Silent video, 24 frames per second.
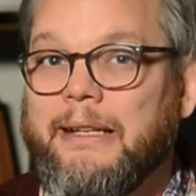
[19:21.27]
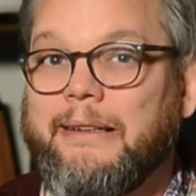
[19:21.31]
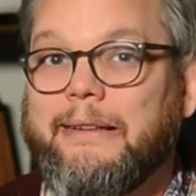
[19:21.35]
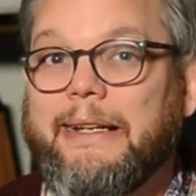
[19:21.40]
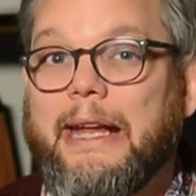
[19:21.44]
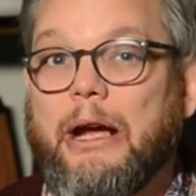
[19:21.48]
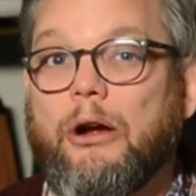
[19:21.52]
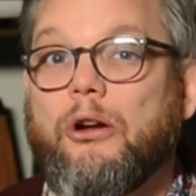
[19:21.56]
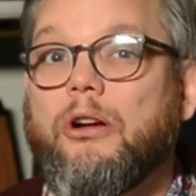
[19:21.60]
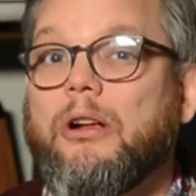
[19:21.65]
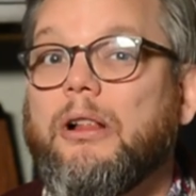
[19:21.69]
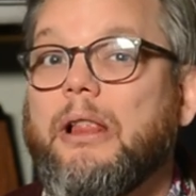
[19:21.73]

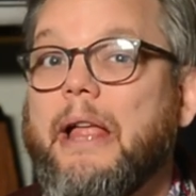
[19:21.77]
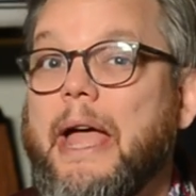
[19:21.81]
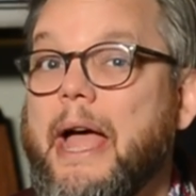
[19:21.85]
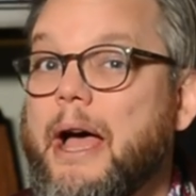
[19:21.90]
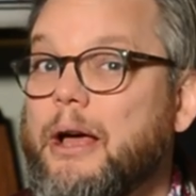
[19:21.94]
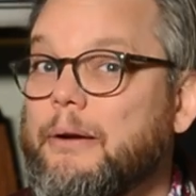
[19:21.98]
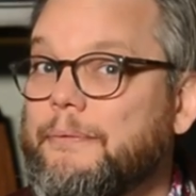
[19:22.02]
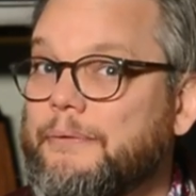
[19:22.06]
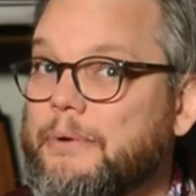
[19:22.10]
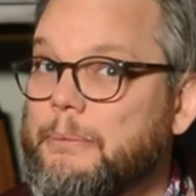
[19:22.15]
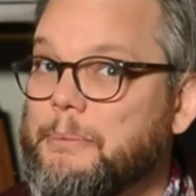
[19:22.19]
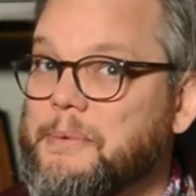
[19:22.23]
Now,
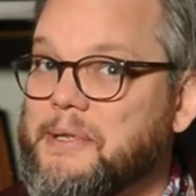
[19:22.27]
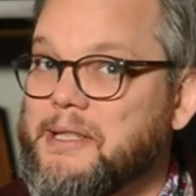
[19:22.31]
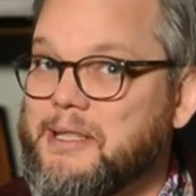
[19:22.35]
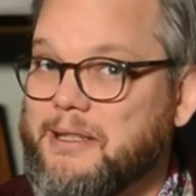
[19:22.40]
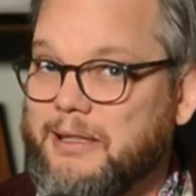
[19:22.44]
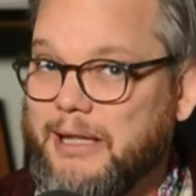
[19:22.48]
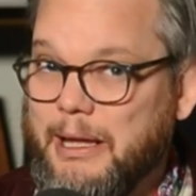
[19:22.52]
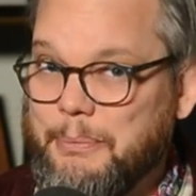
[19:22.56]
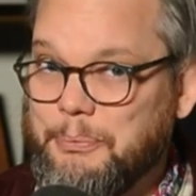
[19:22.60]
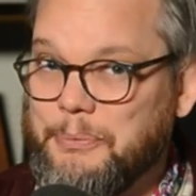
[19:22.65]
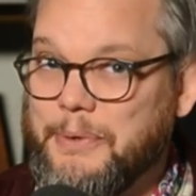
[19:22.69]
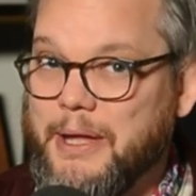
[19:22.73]
Clown from
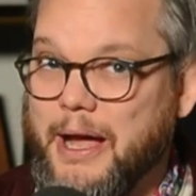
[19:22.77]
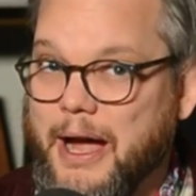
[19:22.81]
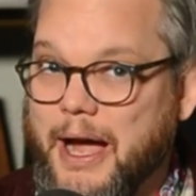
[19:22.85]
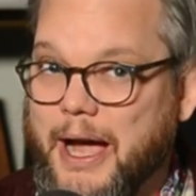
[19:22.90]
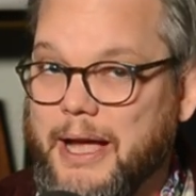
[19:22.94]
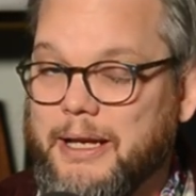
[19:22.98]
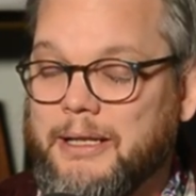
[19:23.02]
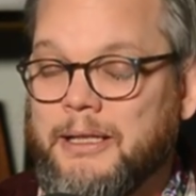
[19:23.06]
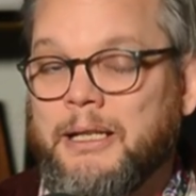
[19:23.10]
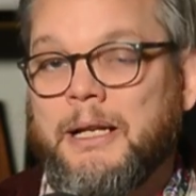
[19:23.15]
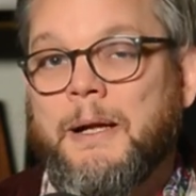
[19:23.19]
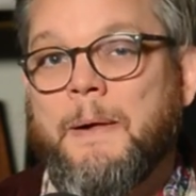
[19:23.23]

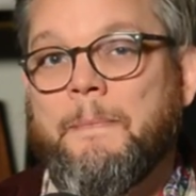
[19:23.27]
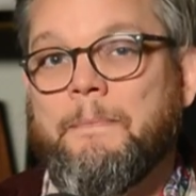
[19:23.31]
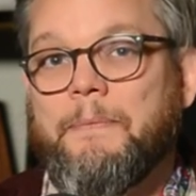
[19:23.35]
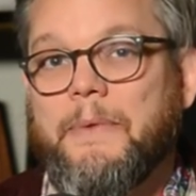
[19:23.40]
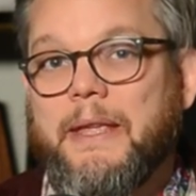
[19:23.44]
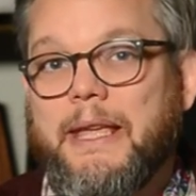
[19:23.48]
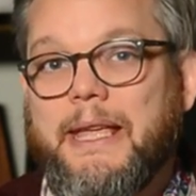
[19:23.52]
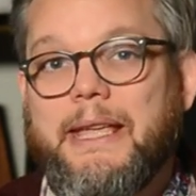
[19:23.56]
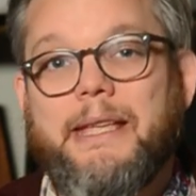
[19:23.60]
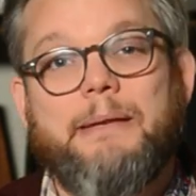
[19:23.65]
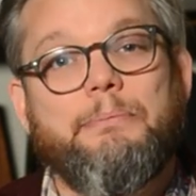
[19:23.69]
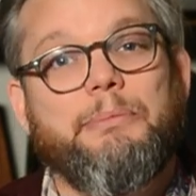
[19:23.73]
Slipknot,
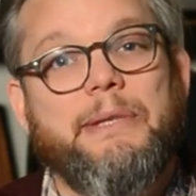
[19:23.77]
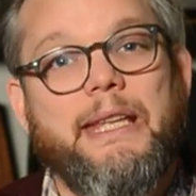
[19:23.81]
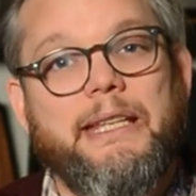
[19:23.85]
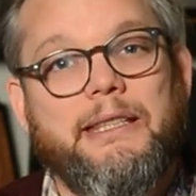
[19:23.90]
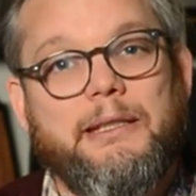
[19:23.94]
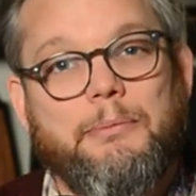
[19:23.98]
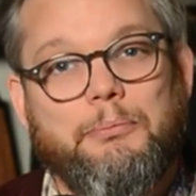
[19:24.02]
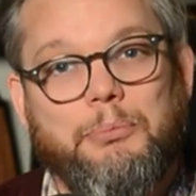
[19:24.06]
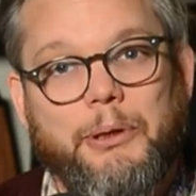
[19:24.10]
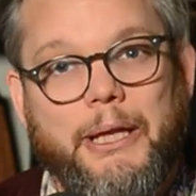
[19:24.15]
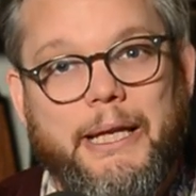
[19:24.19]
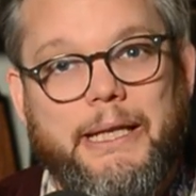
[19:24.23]
he did
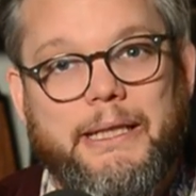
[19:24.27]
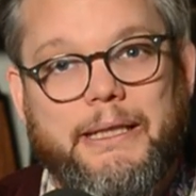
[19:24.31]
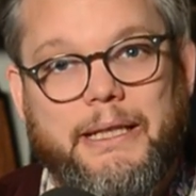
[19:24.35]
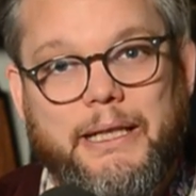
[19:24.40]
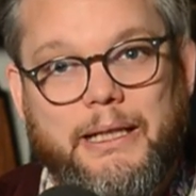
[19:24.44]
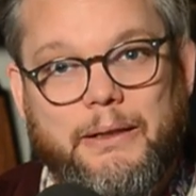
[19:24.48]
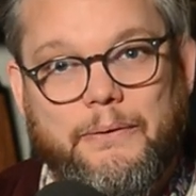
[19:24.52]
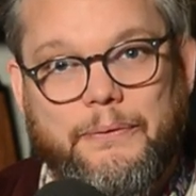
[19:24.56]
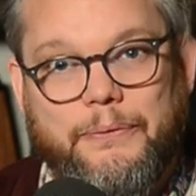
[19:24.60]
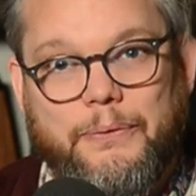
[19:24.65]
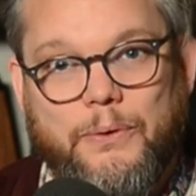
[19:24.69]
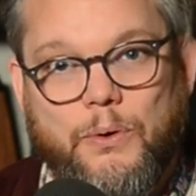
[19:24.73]
the
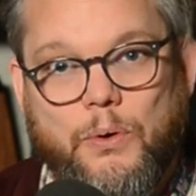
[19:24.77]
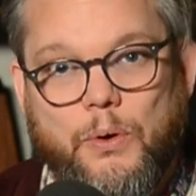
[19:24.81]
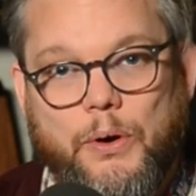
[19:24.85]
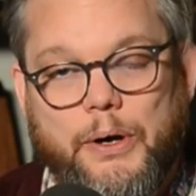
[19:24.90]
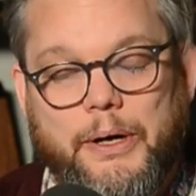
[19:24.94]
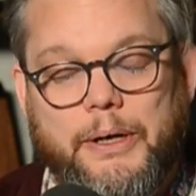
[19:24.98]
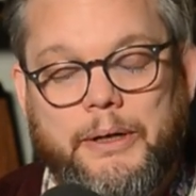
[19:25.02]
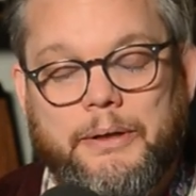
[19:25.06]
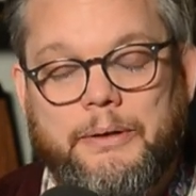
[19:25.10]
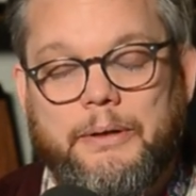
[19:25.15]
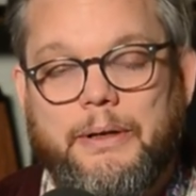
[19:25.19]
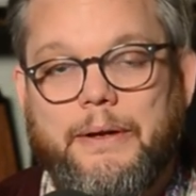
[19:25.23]
blending
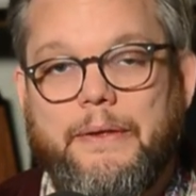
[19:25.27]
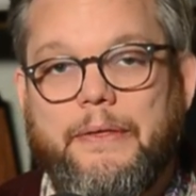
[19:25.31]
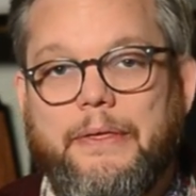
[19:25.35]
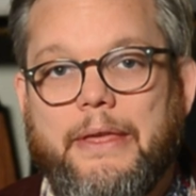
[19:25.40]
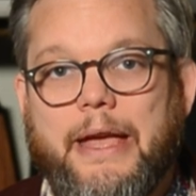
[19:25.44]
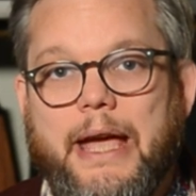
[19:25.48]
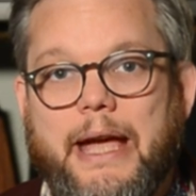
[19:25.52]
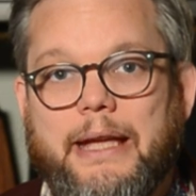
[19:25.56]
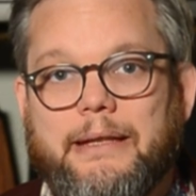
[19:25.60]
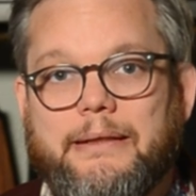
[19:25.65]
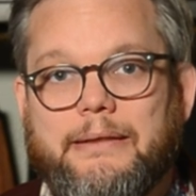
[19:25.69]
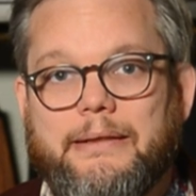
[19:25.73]
for
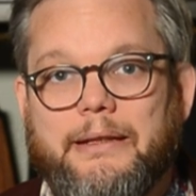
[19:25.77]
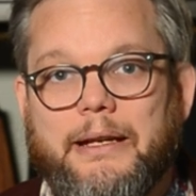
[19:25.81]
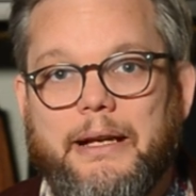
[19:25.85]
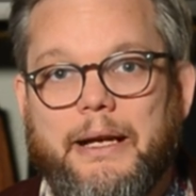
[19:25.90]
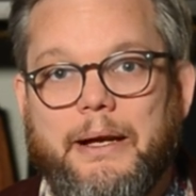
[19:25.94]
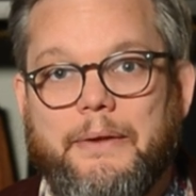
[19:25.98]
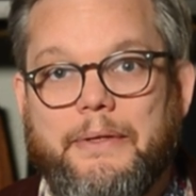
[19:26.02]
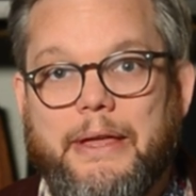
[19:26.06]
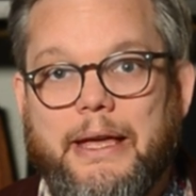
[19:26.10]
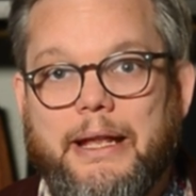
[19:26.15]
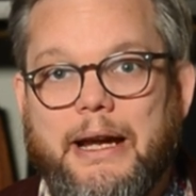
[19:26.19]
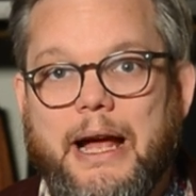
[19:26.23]
that
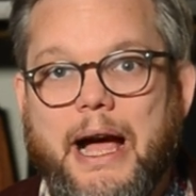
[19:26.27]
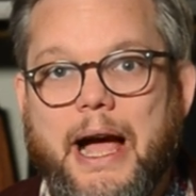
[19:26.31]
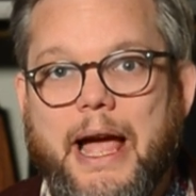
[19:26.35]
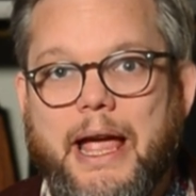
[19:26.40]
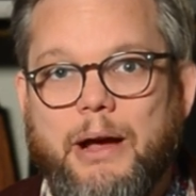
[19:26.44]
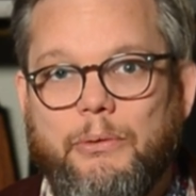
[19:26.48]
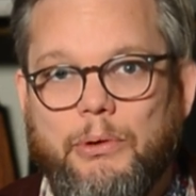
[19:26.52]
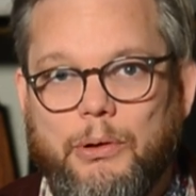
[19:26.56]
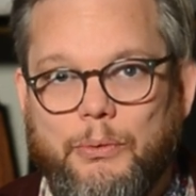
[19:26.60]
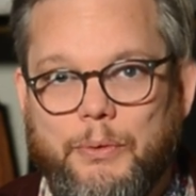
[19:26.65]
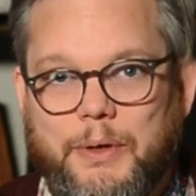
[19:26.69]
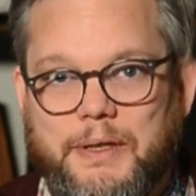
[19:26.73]
uh, that
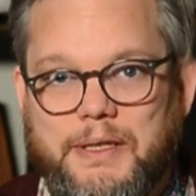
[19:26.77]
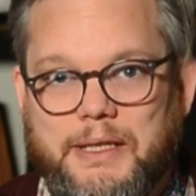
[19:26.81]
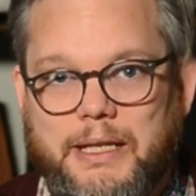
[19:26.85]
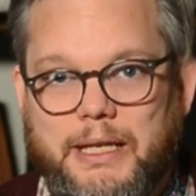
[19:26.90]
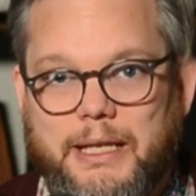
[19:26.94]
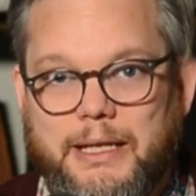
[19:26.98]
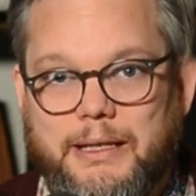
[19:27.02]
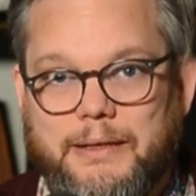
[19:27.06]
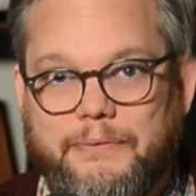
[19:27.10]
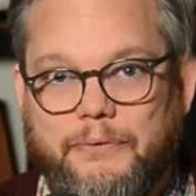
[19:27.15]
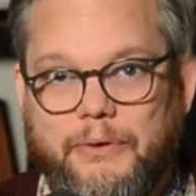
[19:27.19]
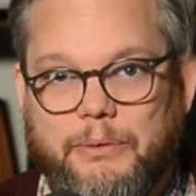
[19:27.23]
Iowa
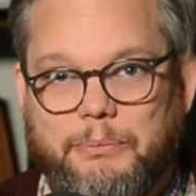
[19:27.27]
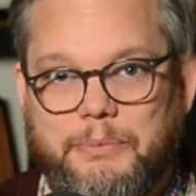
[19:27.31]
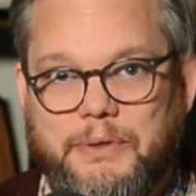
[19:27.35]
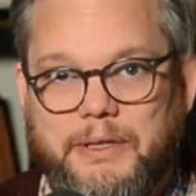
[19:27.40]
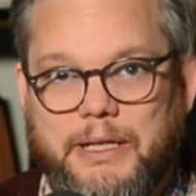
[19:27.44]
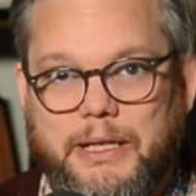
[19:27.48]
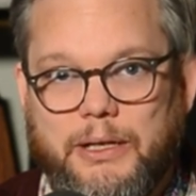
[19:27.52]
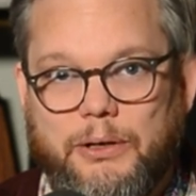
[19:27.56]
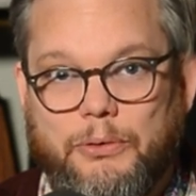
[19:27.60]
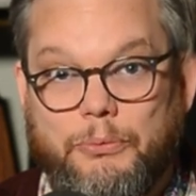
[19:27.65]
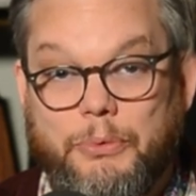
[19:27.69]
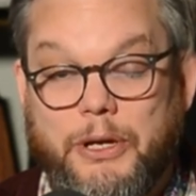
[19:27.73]
whiskey from
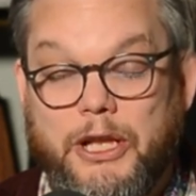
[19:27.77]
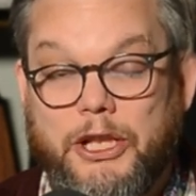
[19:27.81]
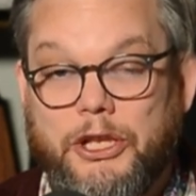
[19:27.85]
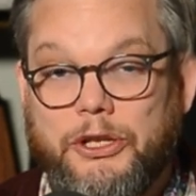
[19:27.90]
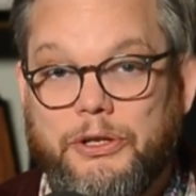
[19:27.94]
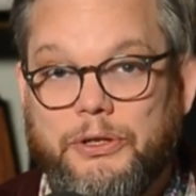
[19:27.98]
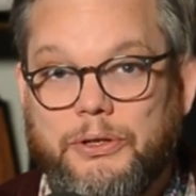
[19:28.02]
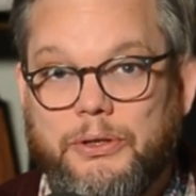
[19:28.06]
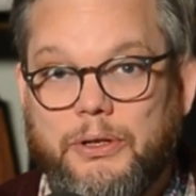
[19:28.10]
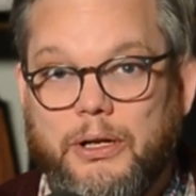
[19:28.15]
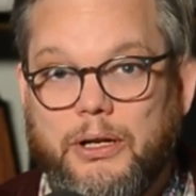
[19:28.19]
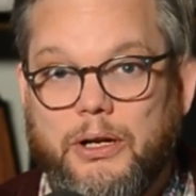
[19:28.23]
Cedar
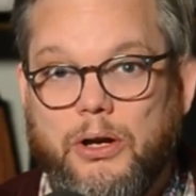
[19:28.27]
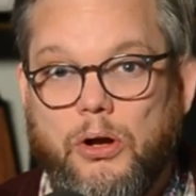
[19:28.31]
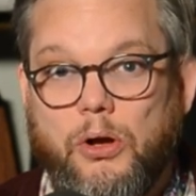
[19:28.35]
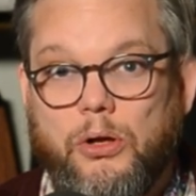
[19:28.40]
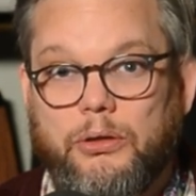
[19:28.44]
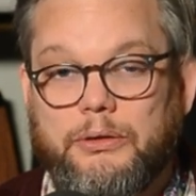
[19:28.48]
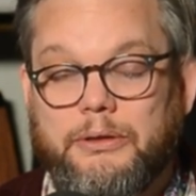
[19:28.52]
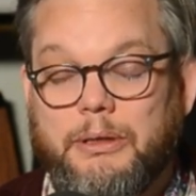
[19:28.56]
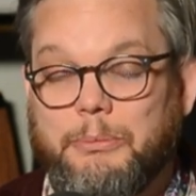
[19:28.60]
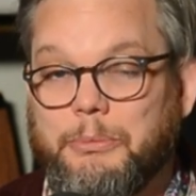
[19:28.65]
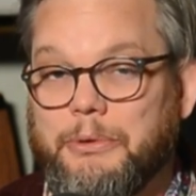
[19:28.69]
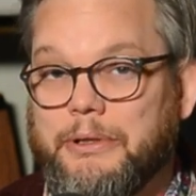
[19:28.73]
Ridge
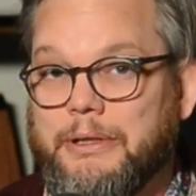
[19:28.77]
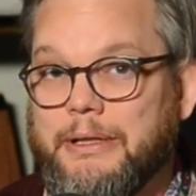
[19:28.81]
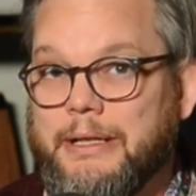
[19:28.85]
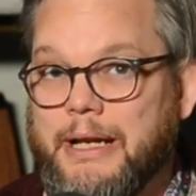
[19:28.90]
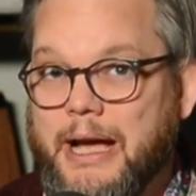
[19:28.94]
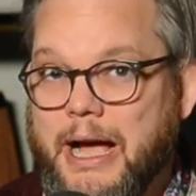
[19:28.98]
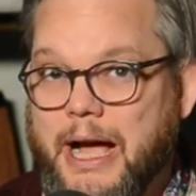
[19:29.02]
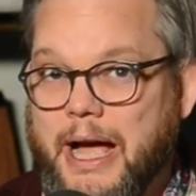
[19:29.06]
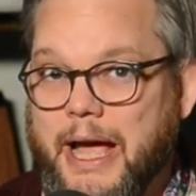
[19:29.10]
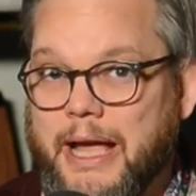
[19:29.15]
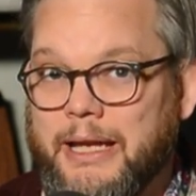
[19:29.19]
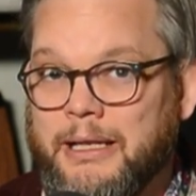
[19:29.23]
called Number
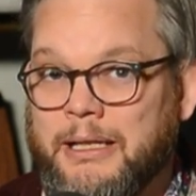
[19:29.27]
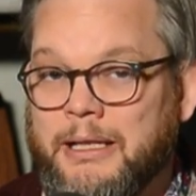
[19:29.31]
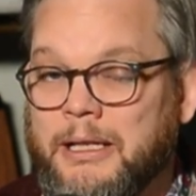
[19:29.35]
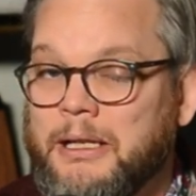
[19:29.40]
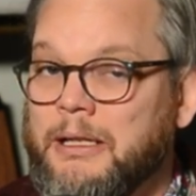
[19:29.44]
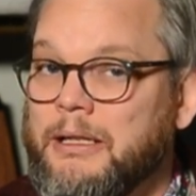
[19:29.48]
Nine.